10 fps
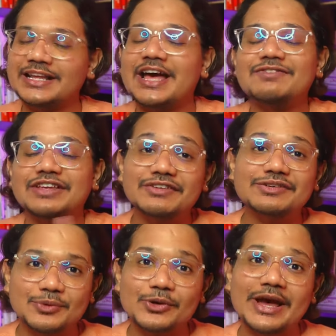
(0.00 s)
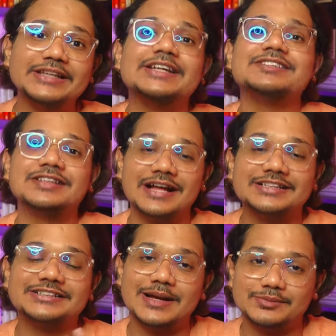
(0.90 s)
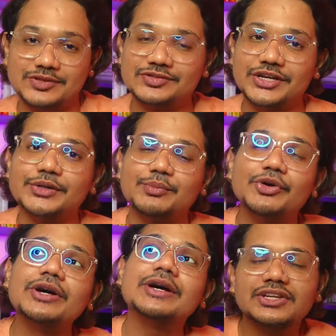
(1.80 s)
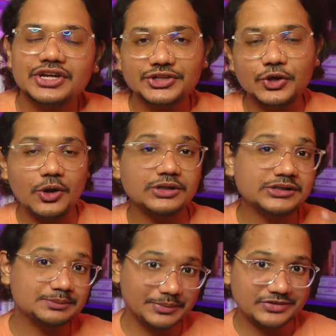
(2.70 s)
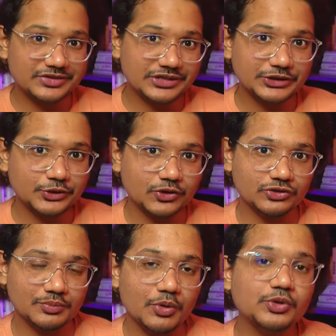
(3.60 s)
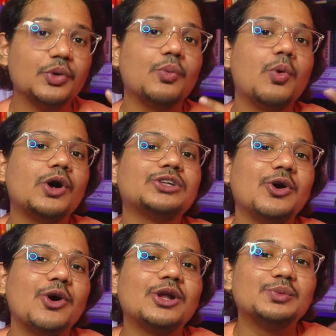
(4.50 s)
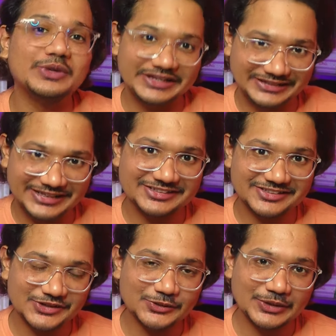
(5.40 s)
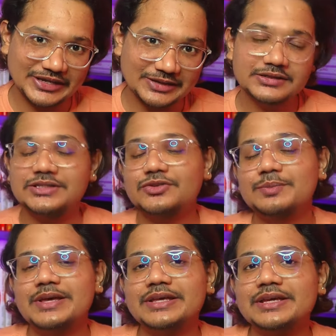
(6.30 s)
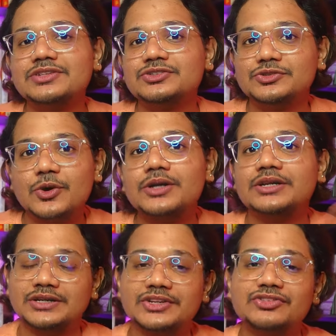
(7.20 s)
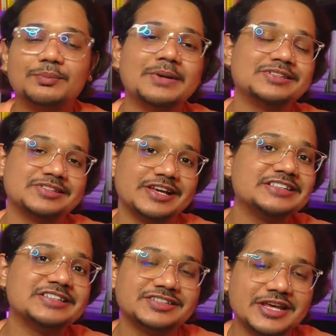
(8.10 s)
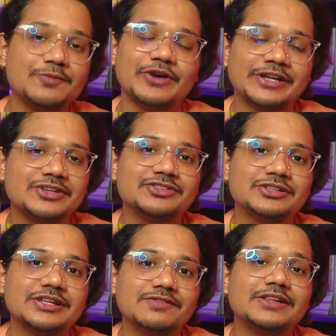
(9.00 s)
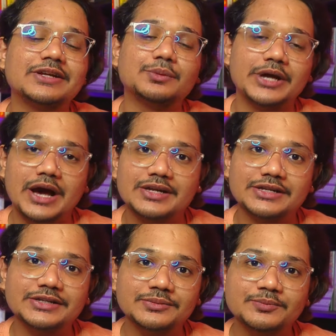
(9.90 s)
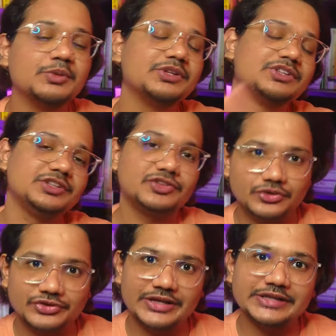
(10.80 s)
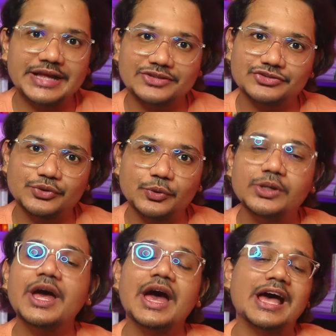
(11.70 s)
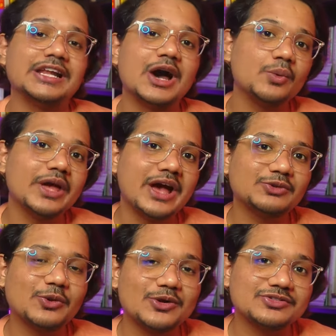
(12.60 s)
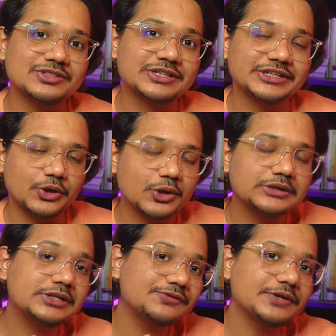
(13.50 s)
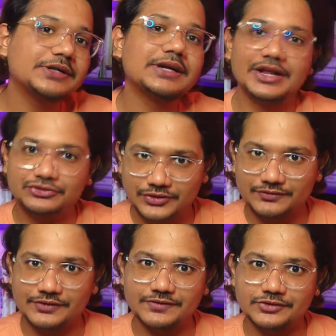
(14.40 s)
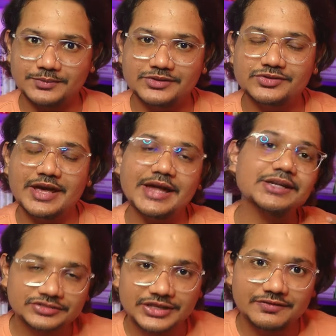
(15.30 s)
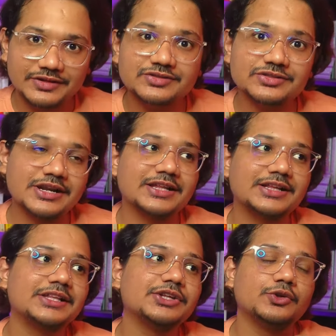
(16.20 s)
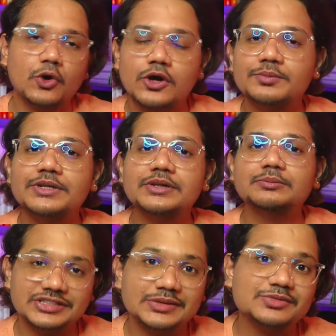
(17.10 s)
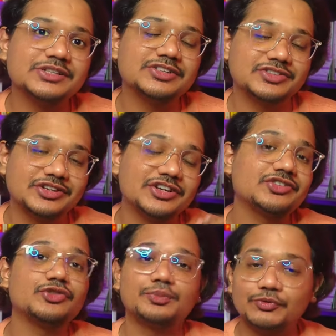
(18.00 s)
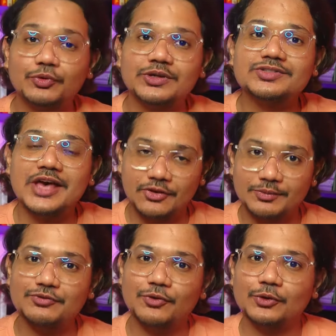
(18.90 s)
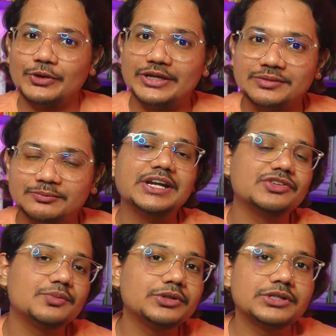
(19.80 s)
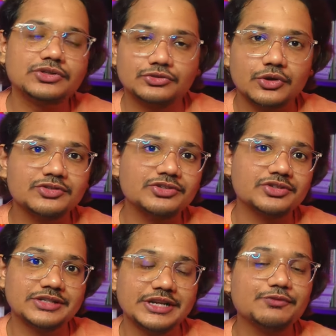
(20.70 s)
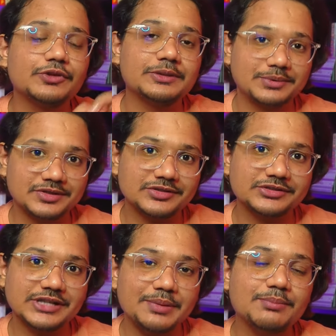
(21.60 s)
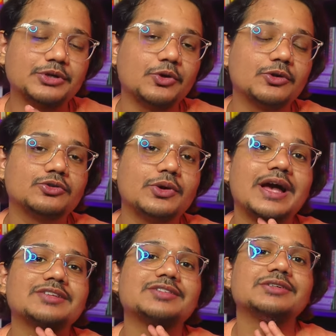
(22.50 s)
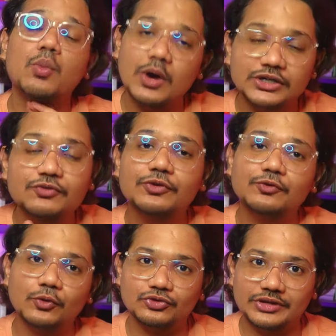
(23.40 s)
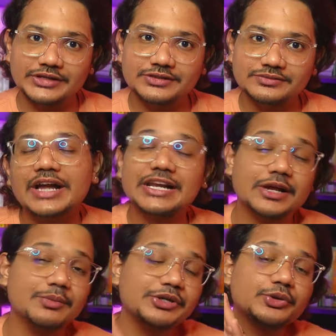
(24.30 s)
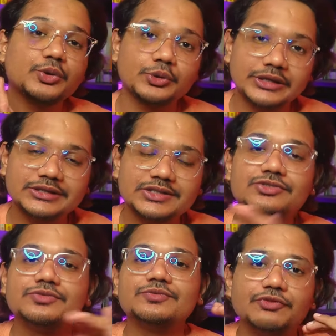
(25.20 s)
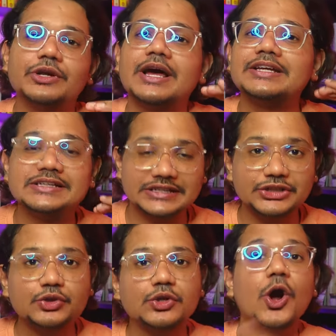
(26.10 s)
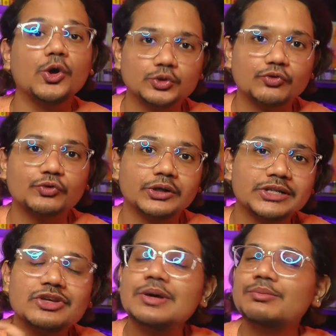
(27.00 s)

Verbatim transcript: and I have even more highlights than the tabs inside the book. Here the author basically talks about what all we Indian are doing that is making us not rich but stay in the same financial level that we are in when we see the society as a whole and how we have to concentrate on different kinds of investments and savings rather than the normal schemes that the generations before us have been following. It is a book that is not just great for the present time but also has a wonderful foresight. I'd recommend you to read this if you are either in or out of college.